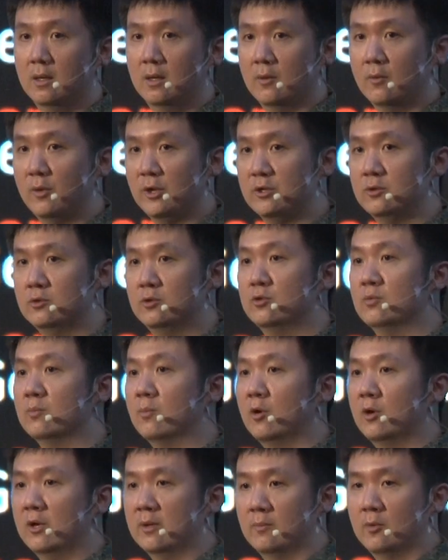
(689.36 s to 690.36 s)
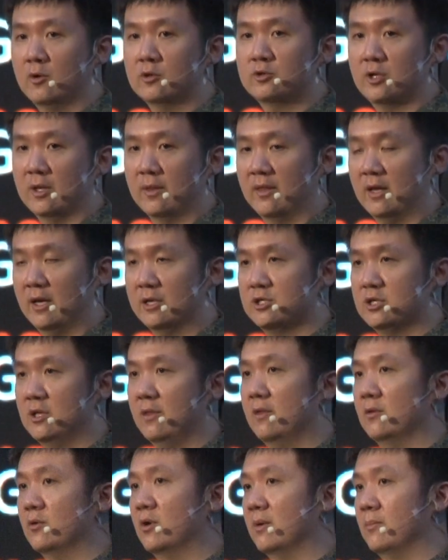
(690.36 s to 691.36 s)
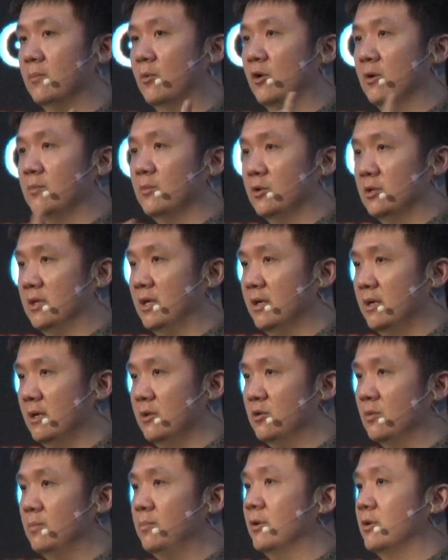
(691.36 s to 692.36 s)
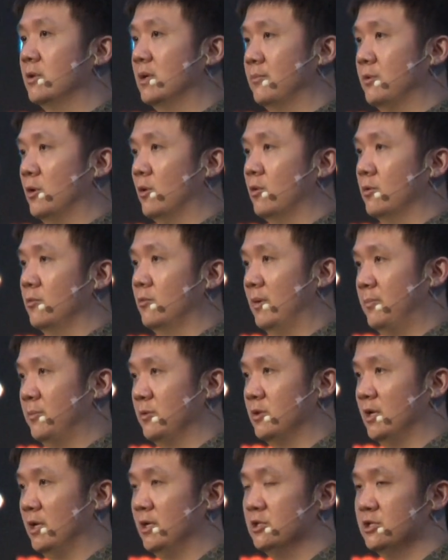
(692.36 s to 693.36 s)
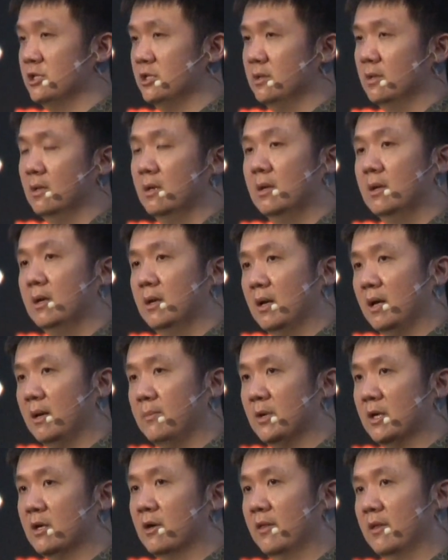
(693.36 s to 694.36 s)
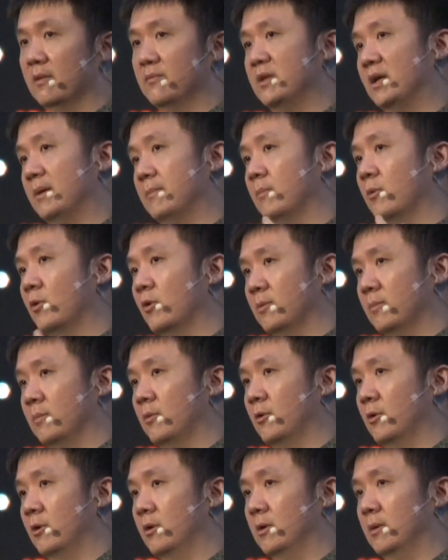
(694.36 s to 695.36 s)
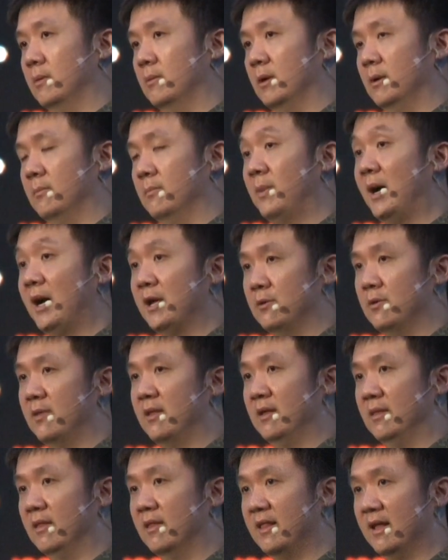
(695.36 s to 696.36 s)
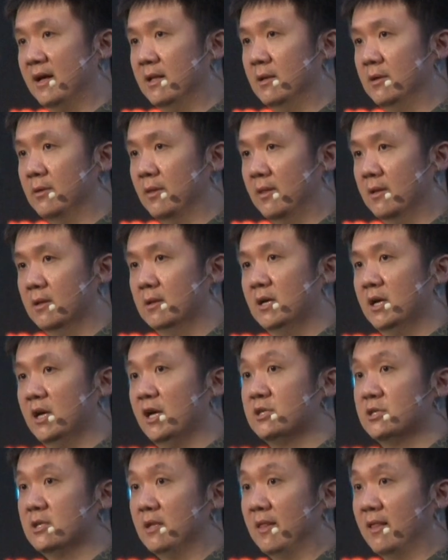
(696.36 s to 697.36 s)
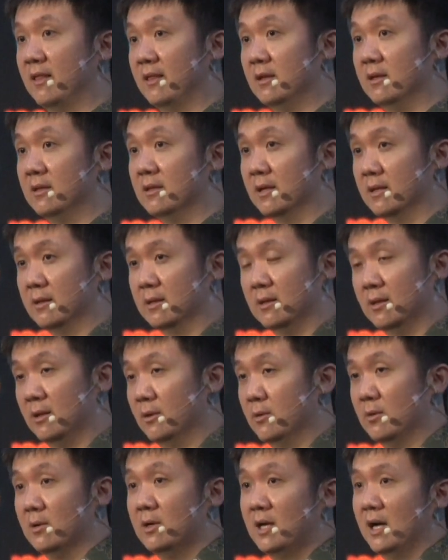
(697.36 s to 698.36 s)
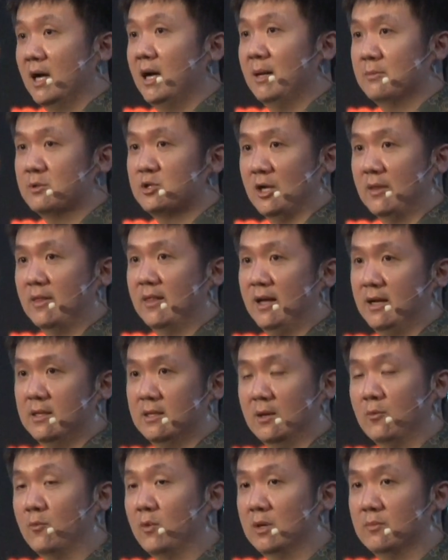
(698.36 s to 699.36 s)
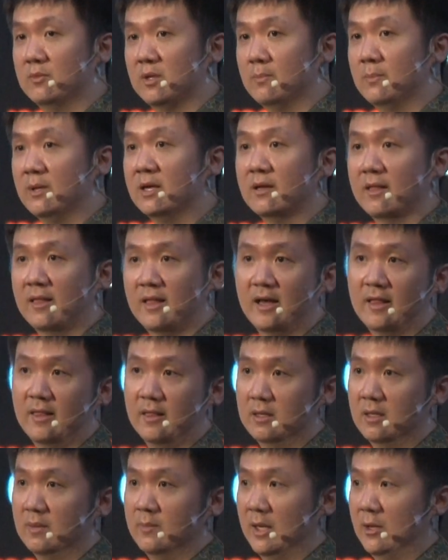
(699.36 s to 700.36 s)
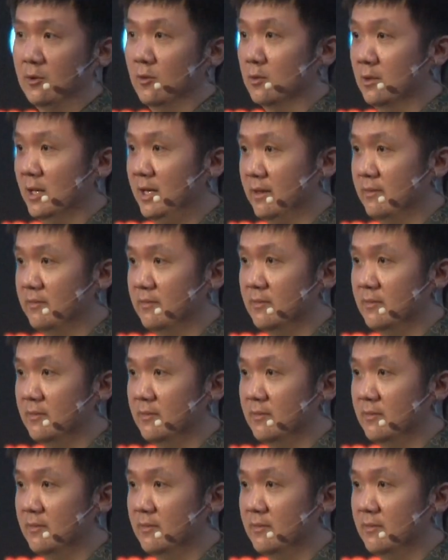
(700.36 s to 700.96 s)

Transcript: where you do more and more transactions, you get more and more data, you build up your own reputation, and because of that, more and more buyers and sellers actually see that I'm transacting one of the biggest assets in my whole life.